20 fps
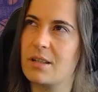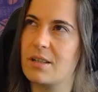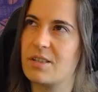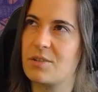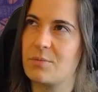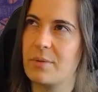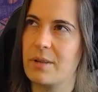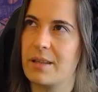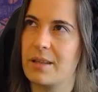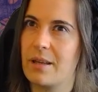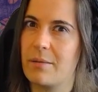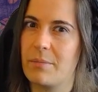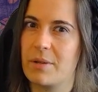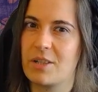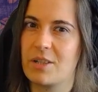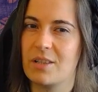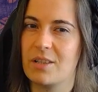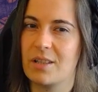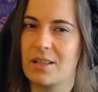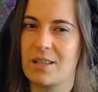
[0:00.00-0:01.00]
I swear that
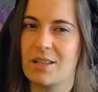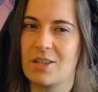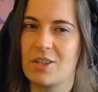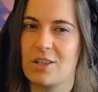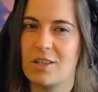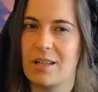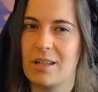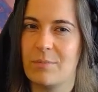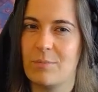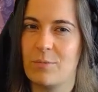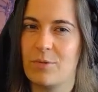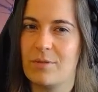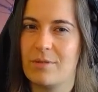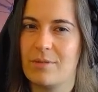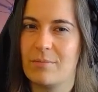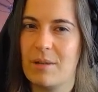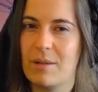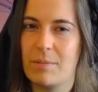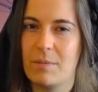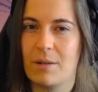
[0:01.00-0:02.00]
much in the kitchen anymore.
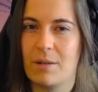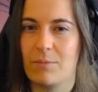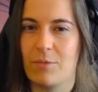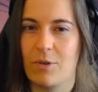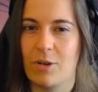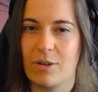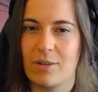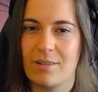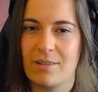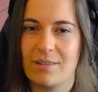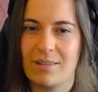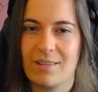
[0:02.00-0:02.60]
Maybe I'm wrong.